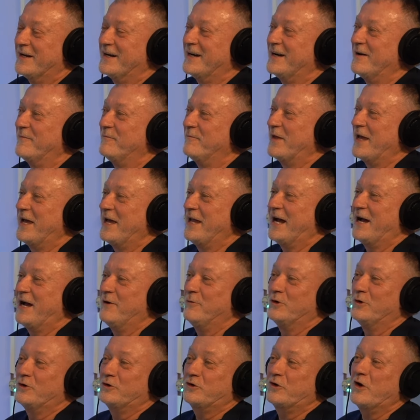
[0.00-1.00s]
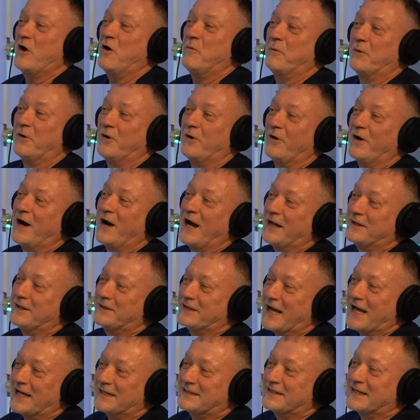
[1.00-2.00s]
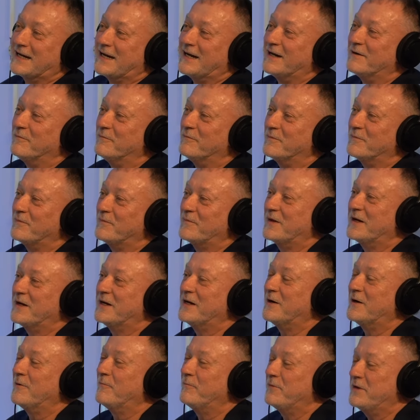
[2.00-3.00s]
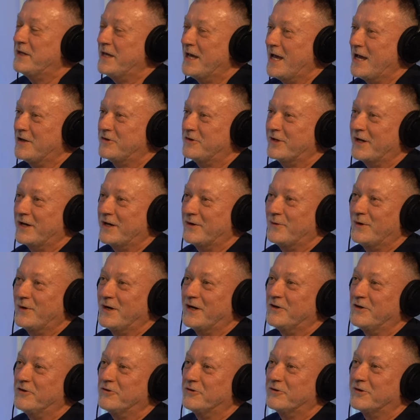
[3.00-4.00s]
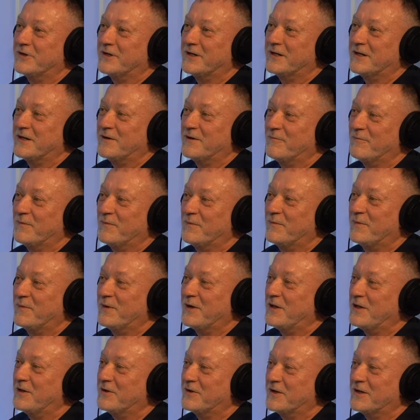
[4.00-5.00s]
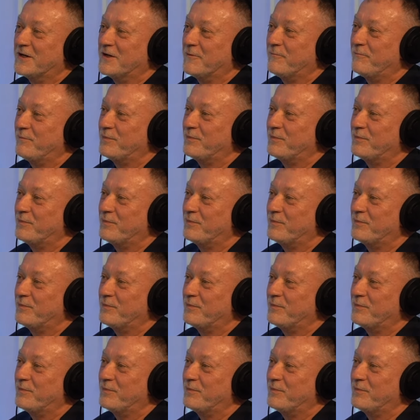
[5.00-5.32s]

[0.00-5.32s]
um, and I was uh, sober at that time. Really? Um, okay. Yes, I was. Um, but what, um,